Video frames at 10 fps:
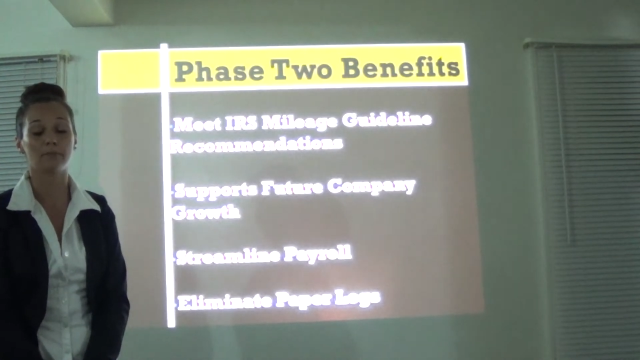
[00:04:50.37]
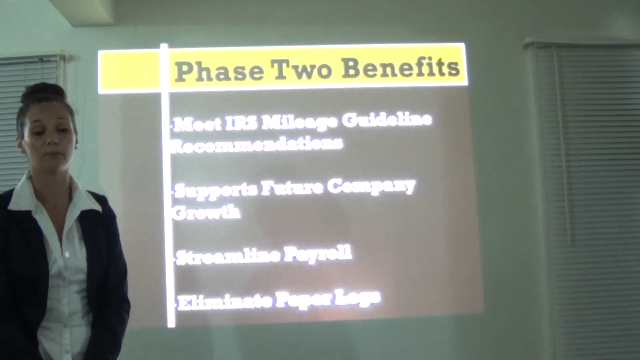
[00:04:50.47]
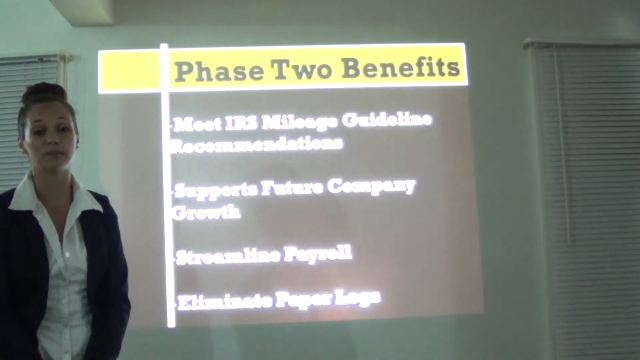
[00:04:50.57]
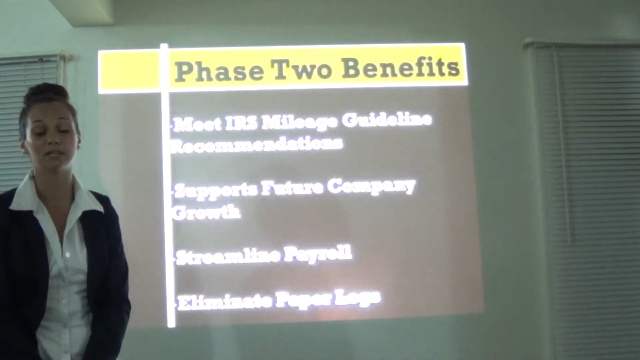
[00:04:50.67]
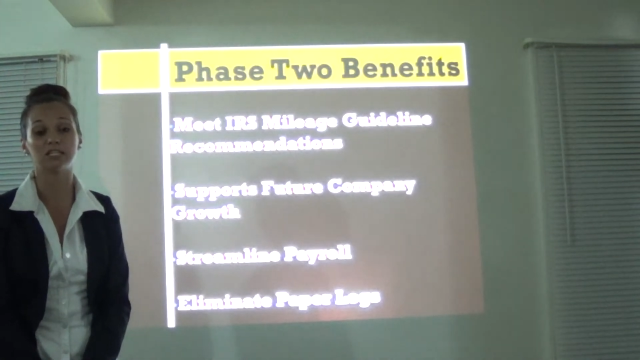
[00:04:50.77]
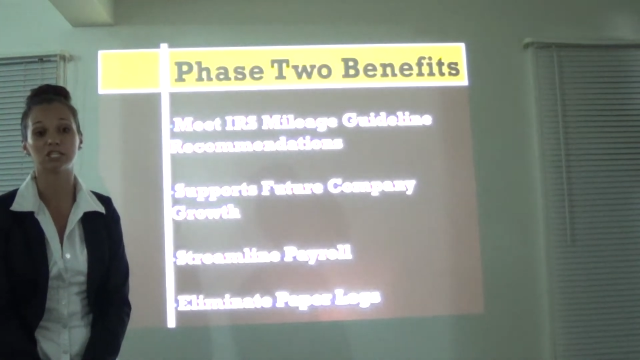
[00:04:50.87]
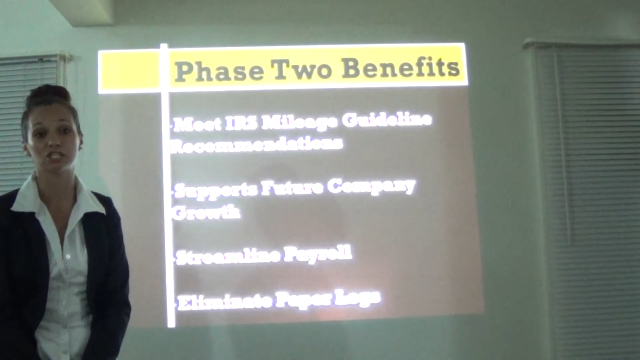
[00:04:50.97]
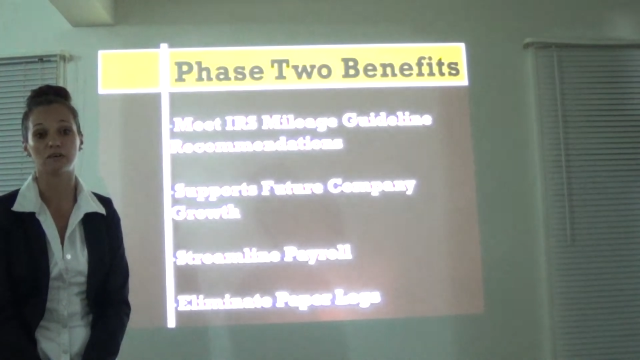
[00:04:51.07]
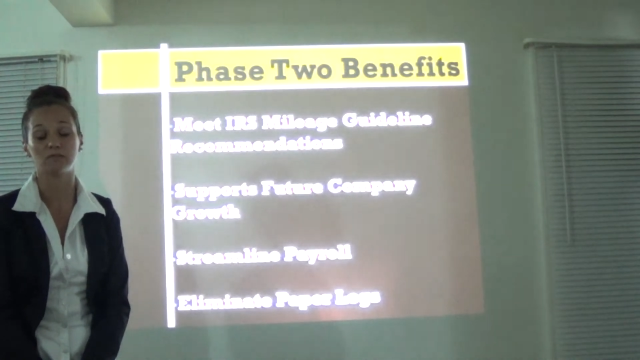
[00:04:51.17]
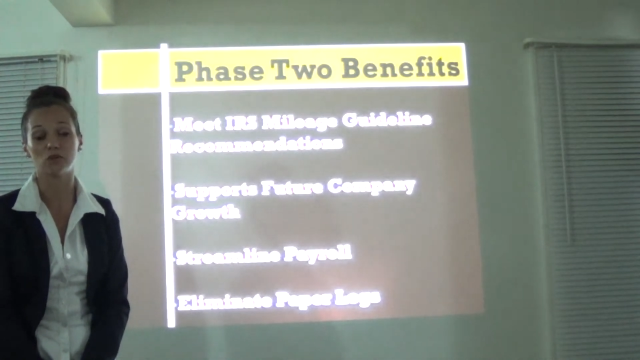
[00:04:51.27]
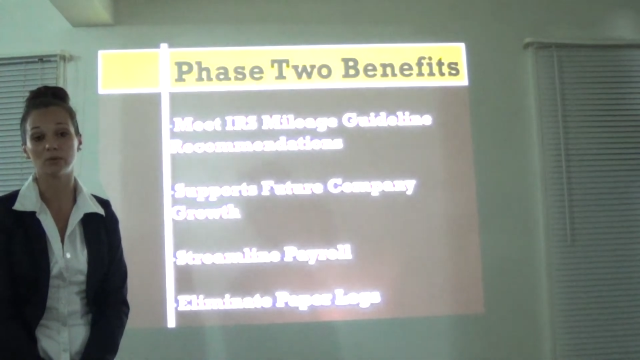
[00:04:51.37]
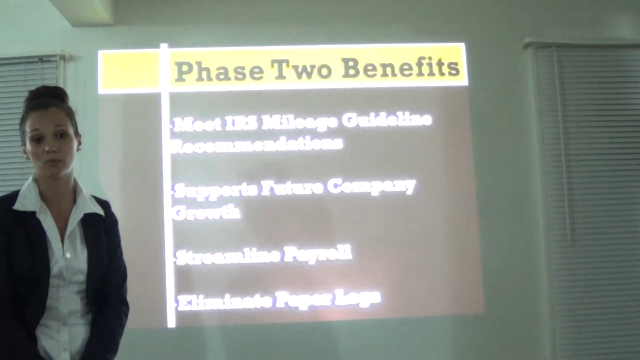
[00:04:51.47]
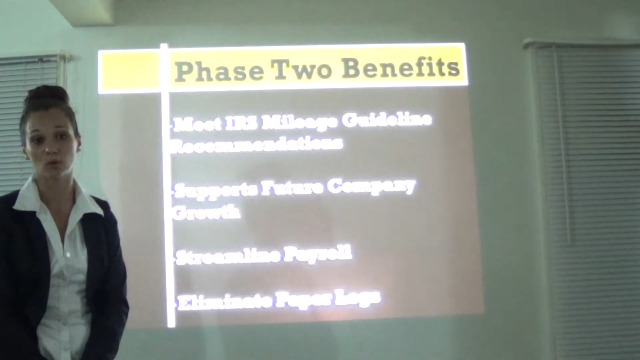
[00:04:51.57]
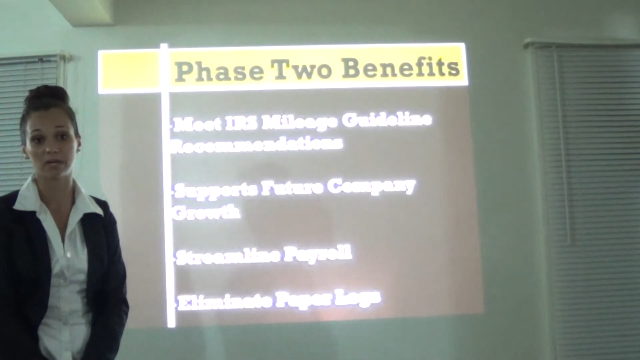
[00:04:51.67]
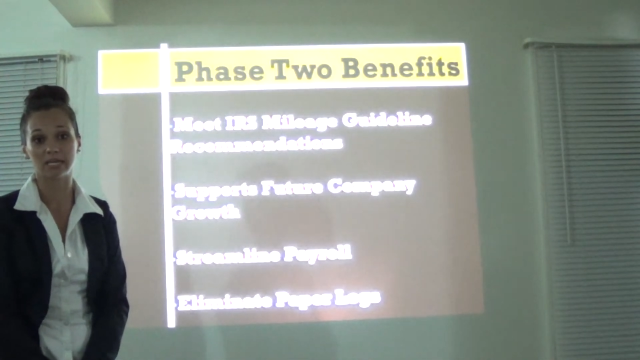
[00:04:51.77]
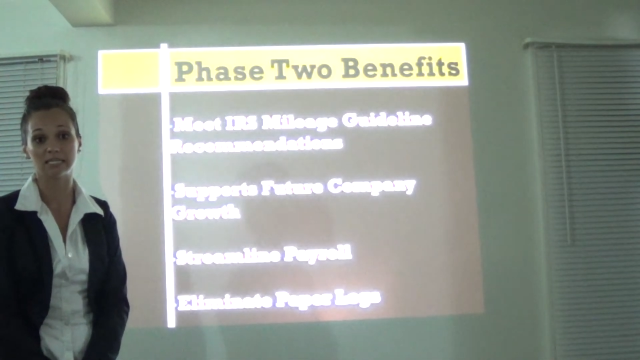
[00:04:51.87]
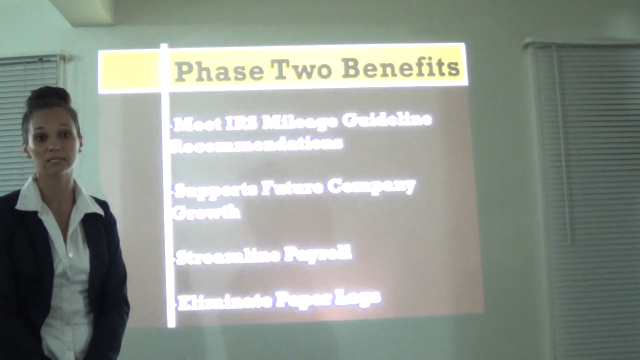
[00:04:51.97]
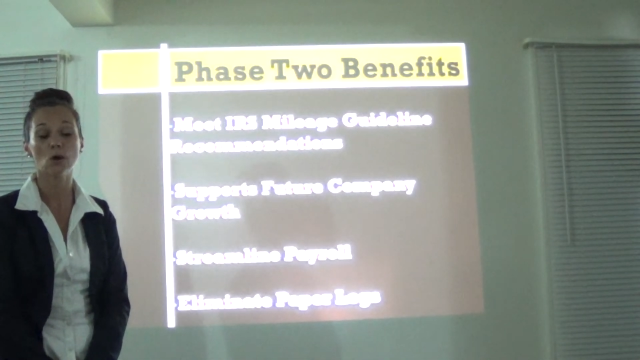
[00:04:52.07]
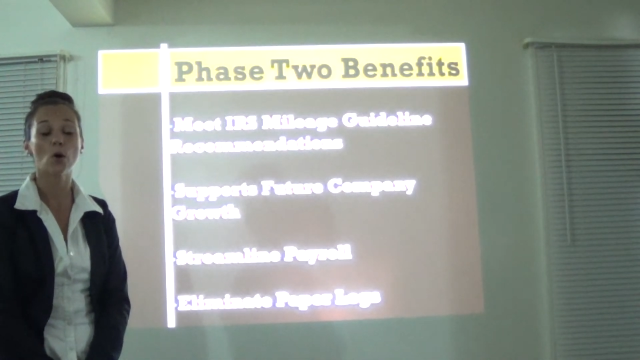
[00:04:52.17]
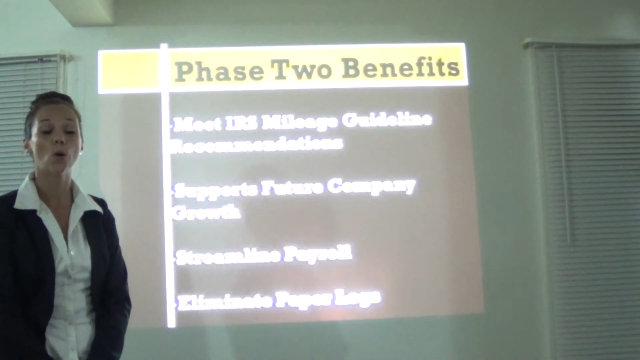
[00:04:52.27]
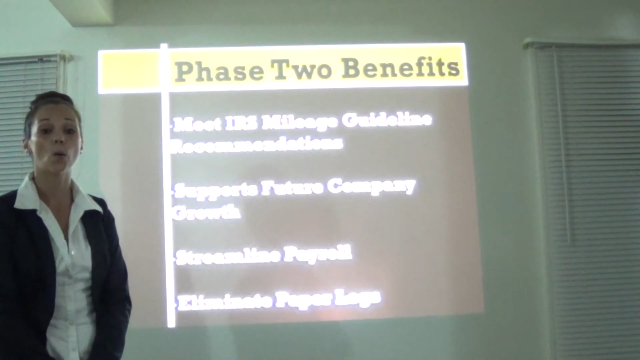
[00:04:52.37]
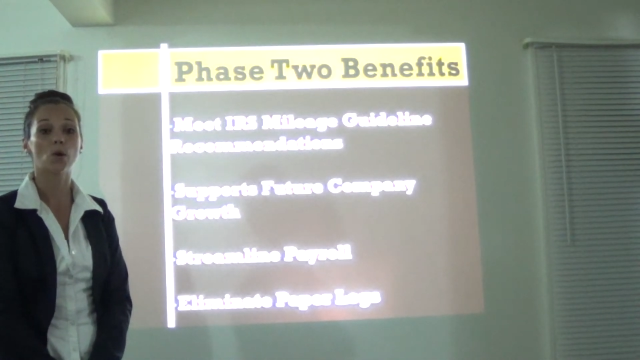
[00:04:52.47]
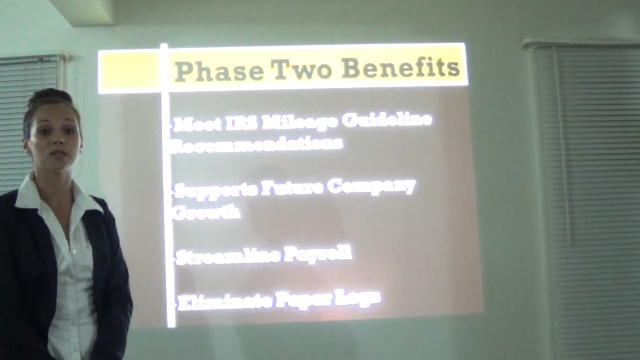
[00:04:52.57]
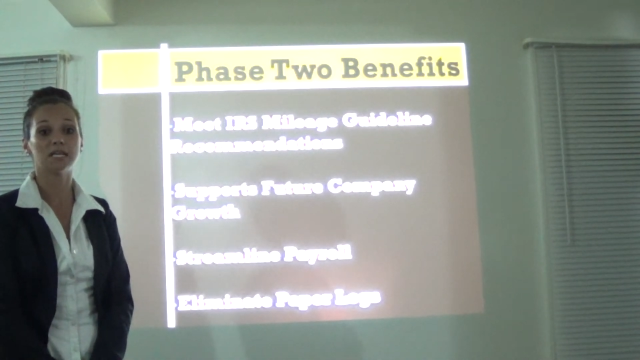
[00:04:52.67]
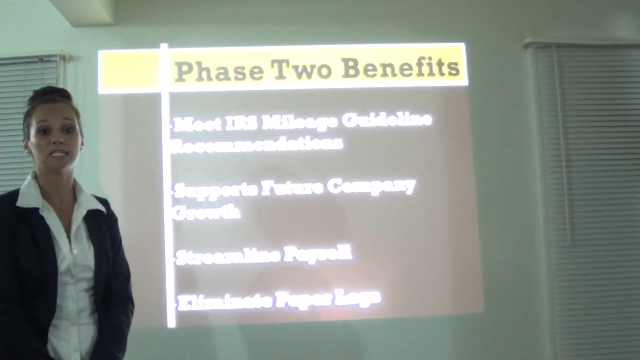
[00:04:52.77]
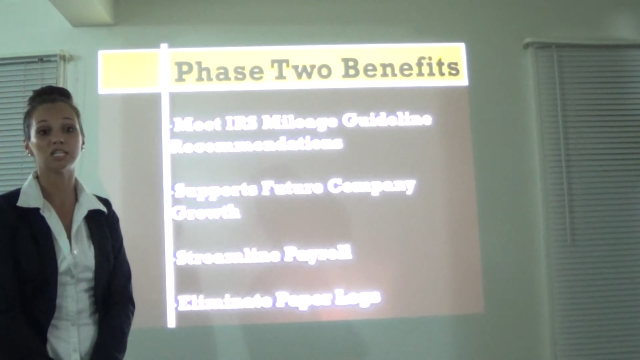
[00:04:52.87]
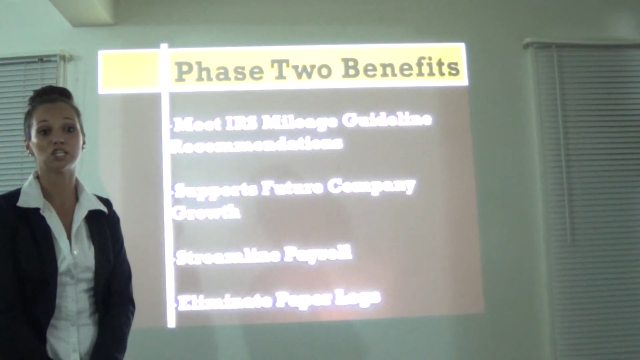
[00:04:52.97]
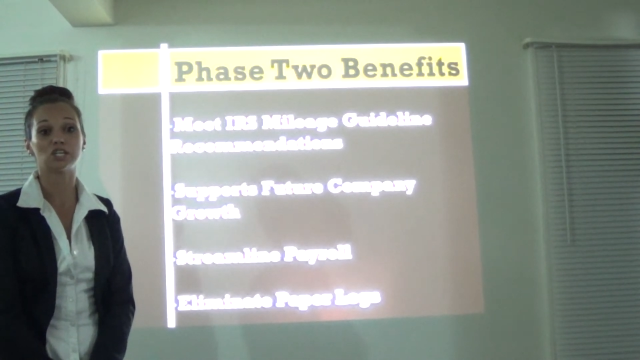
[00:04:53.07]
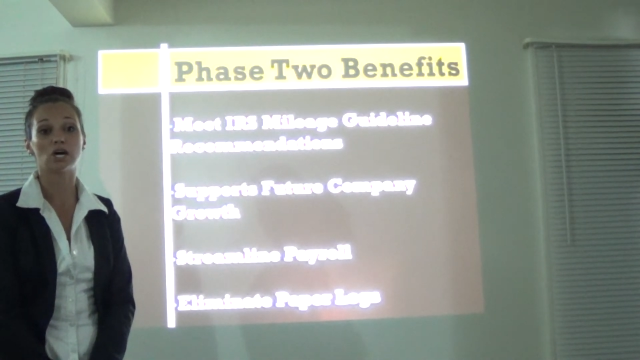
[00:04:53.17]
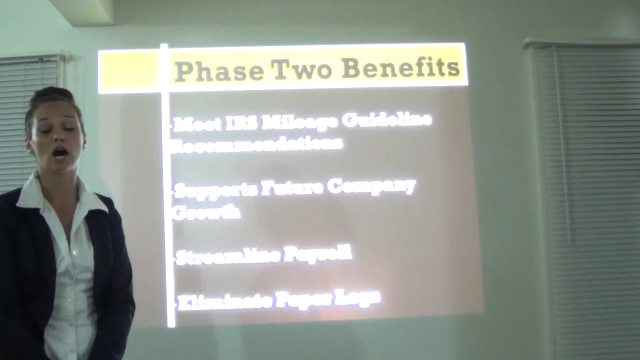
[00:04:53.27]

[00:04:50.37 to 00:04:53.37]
with the addition of new employees or the addition